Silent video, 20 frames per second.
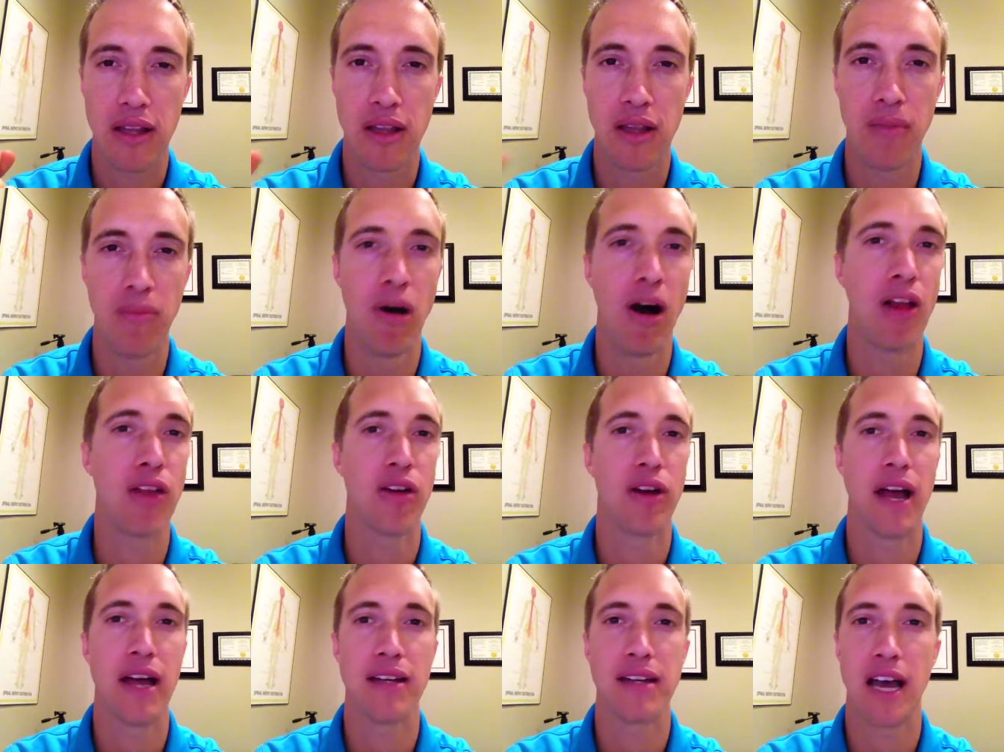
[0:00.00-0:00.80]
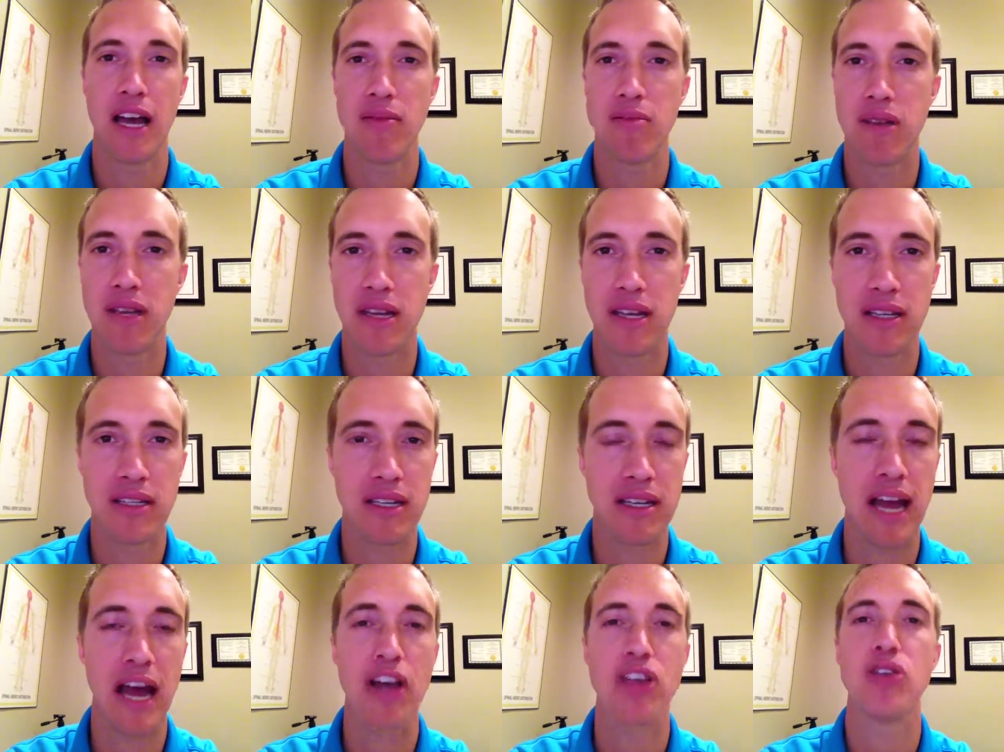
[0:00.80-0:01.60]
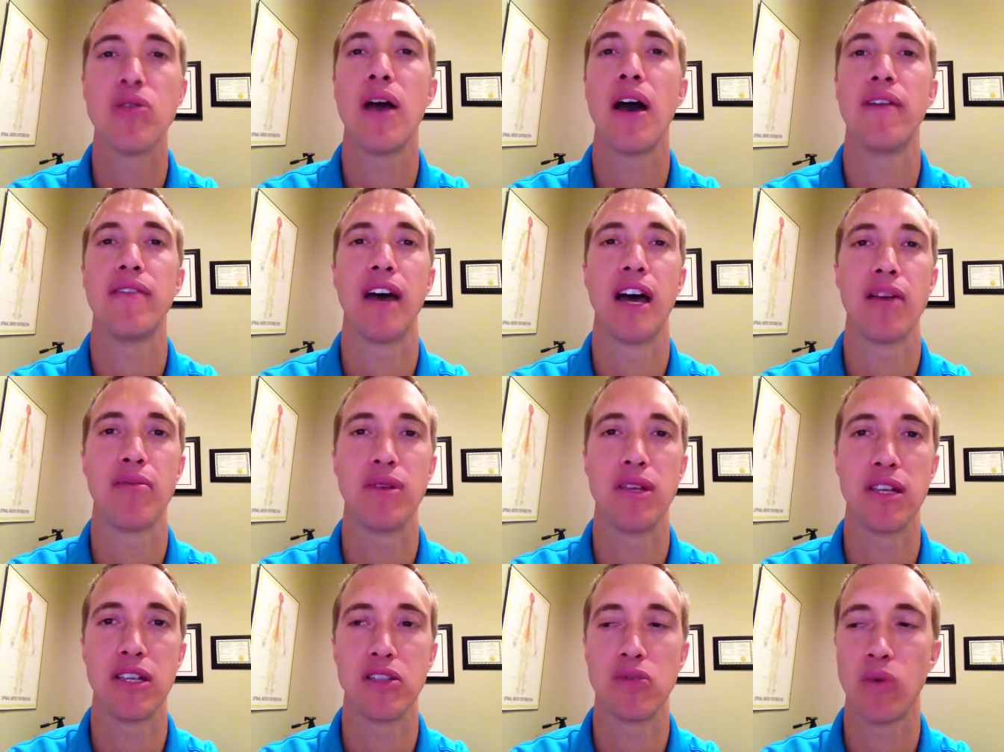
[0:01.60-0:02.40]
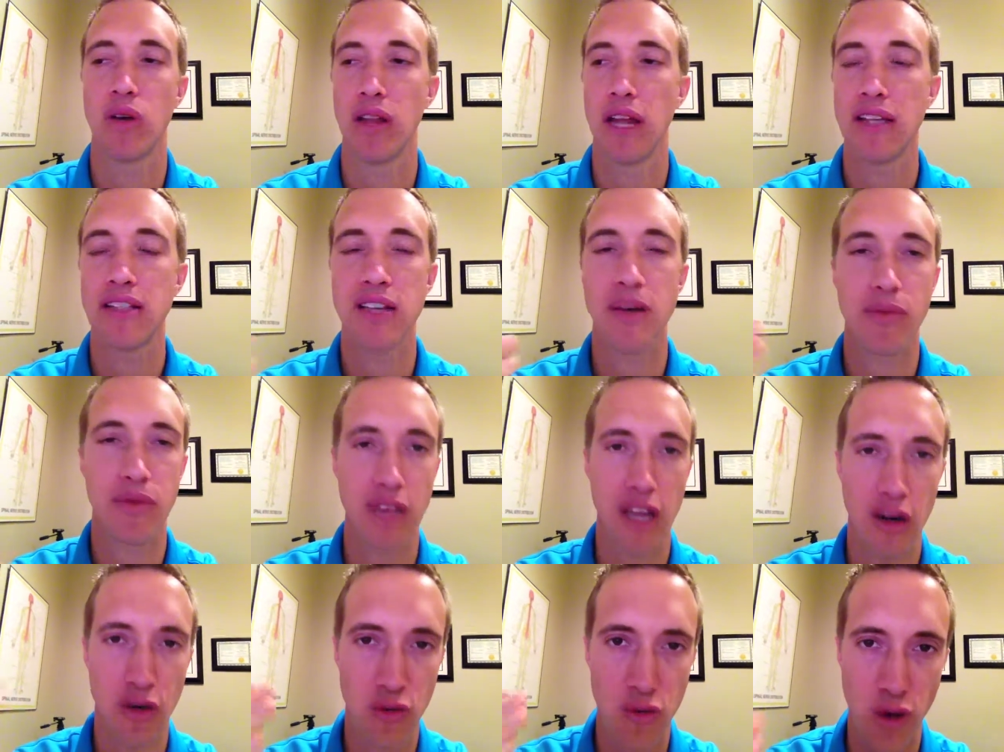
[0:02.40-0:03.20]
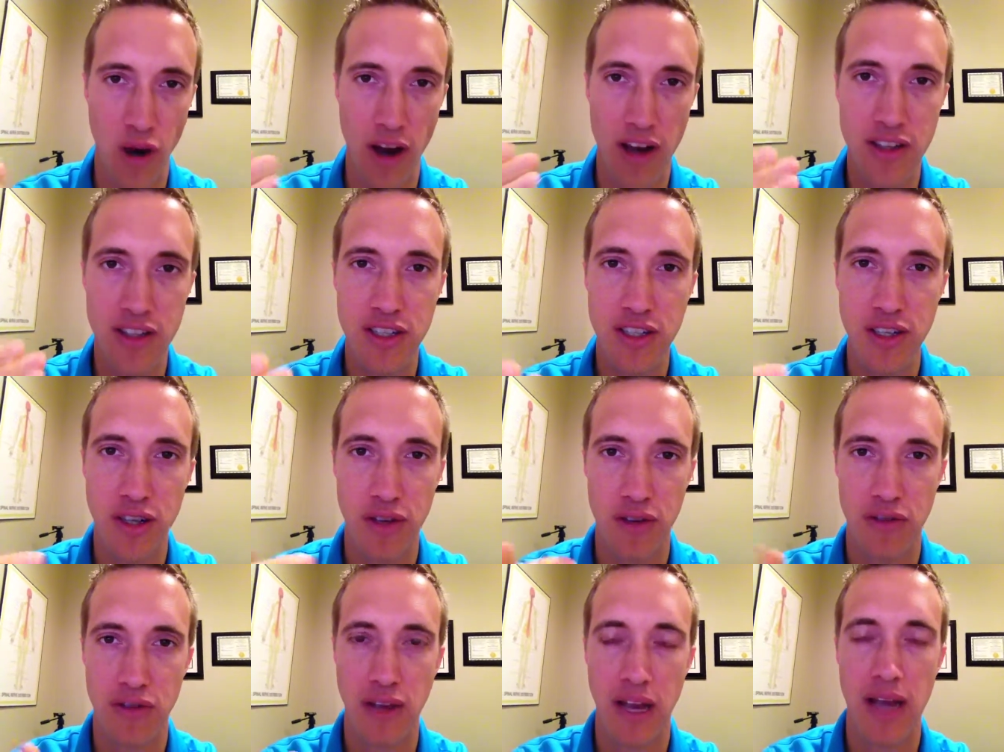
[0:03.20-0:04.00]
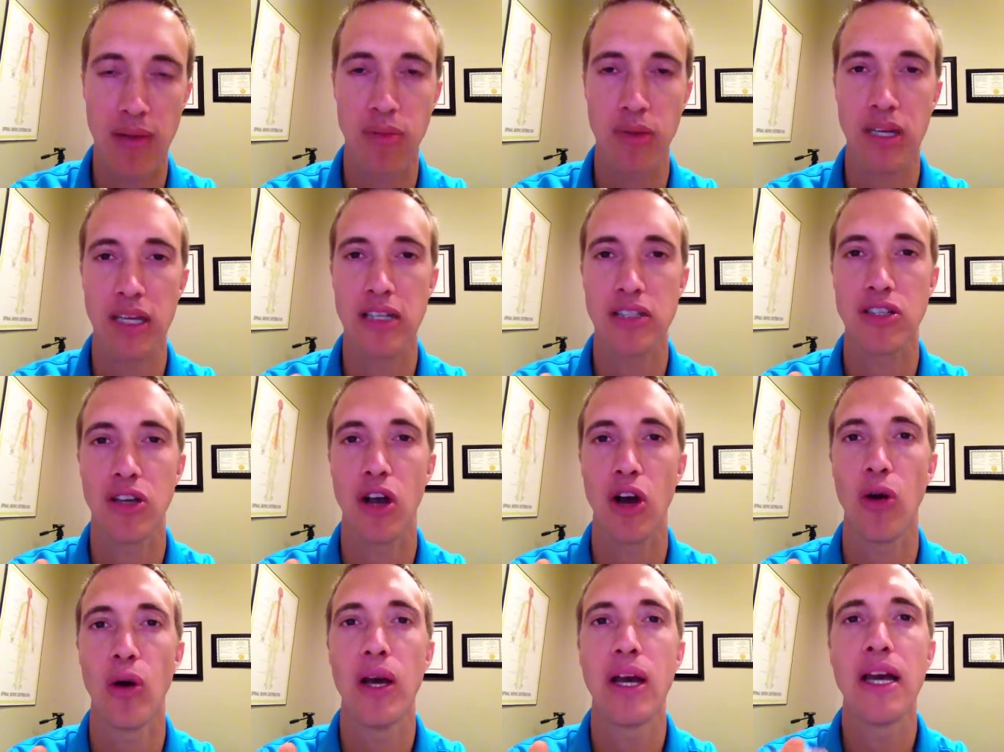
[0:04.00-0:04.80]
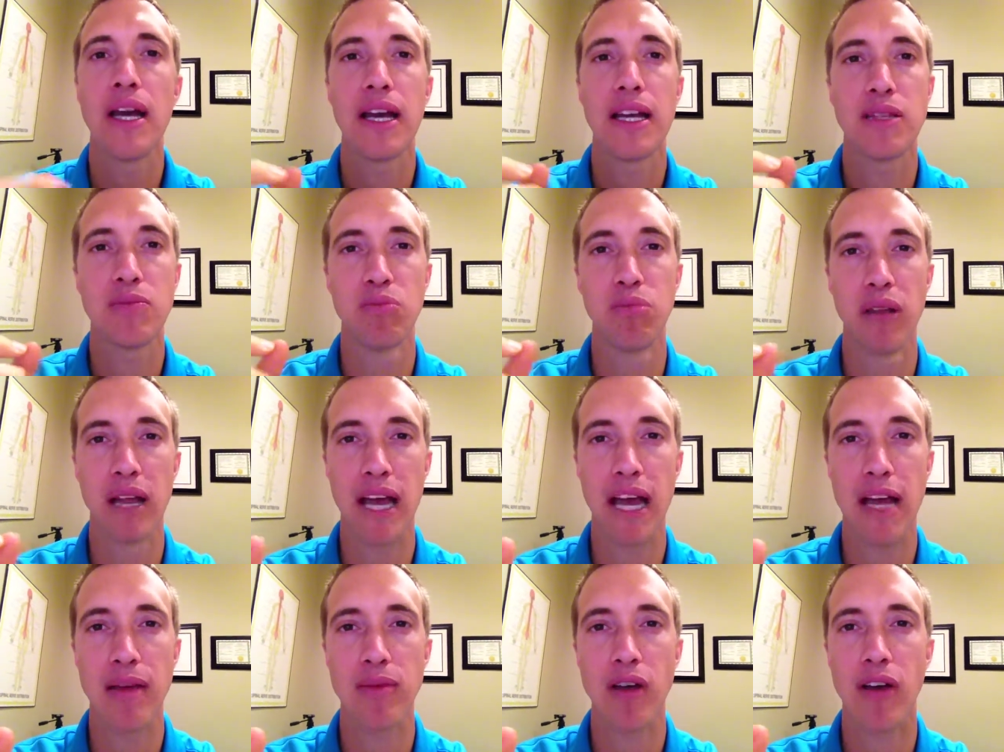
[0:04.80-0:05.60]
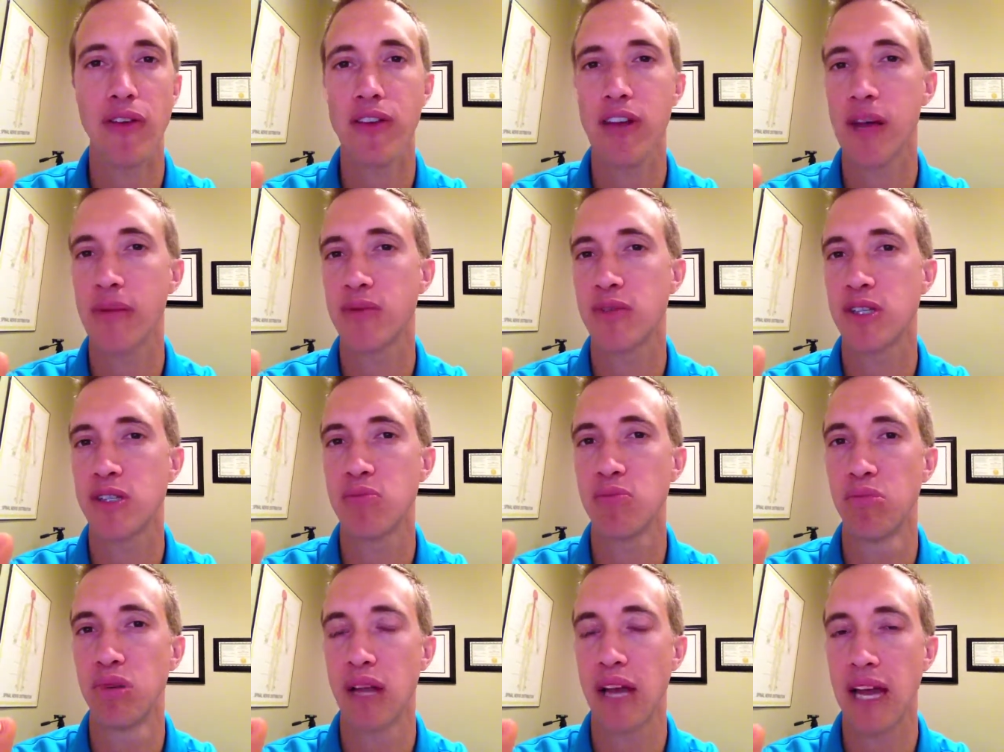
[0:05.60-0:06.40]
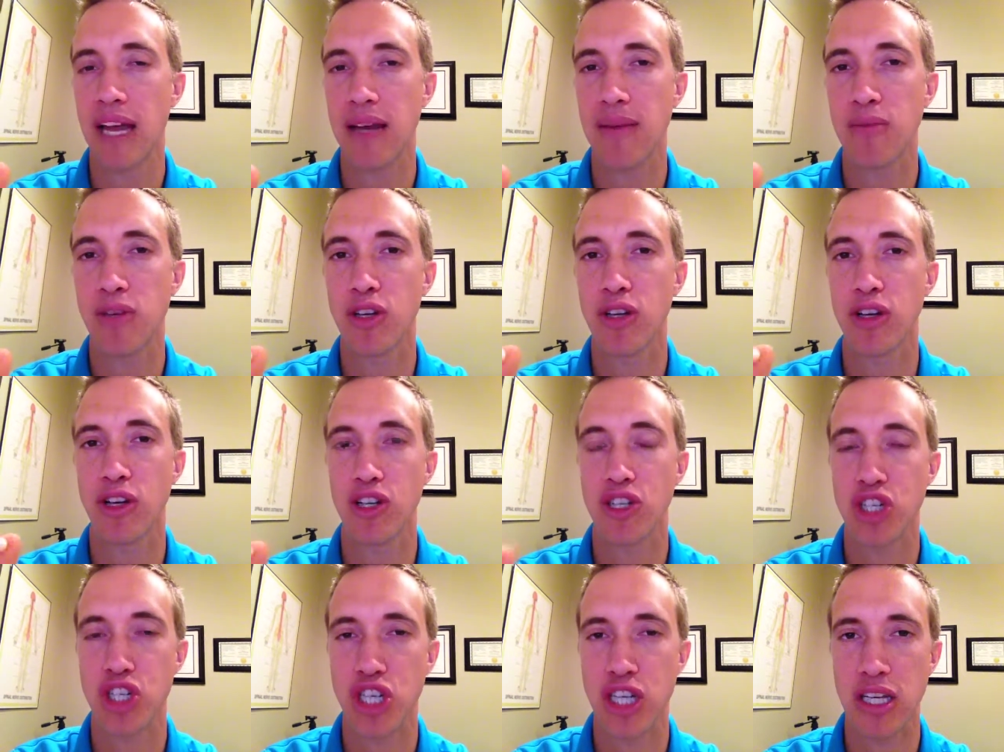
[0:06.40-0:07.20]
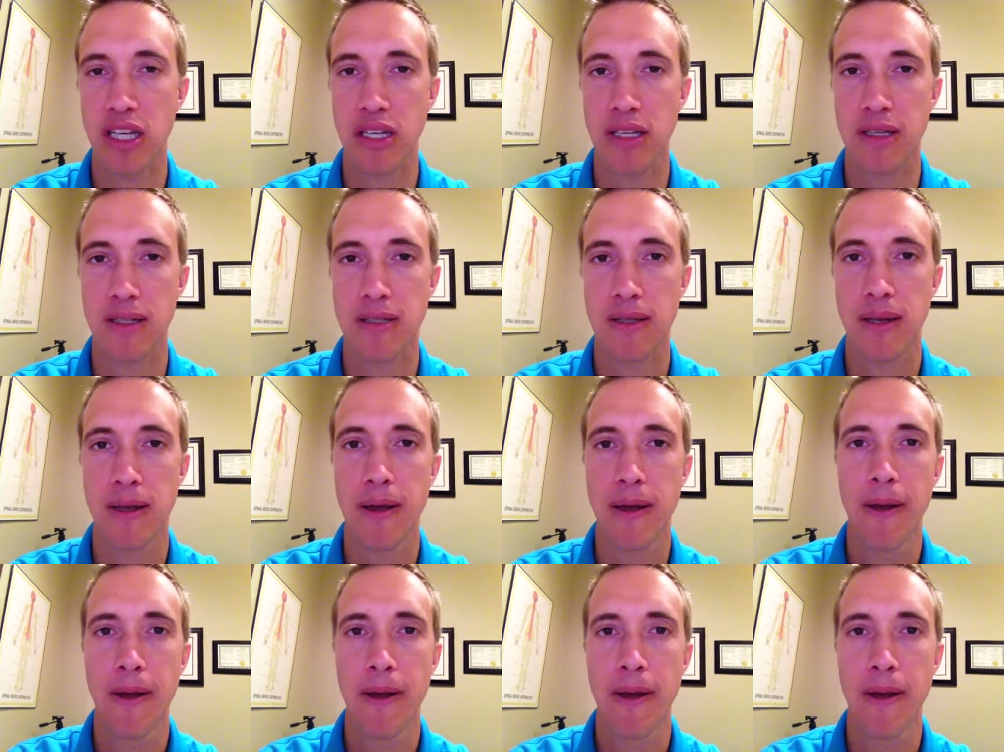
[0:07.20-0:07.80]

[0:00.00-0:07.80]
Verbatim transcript: the mother had diabetes and now you have diabetes. Well, that's something that runs in your family, so it's blamed. Oftentimes, it's blamed on your genes.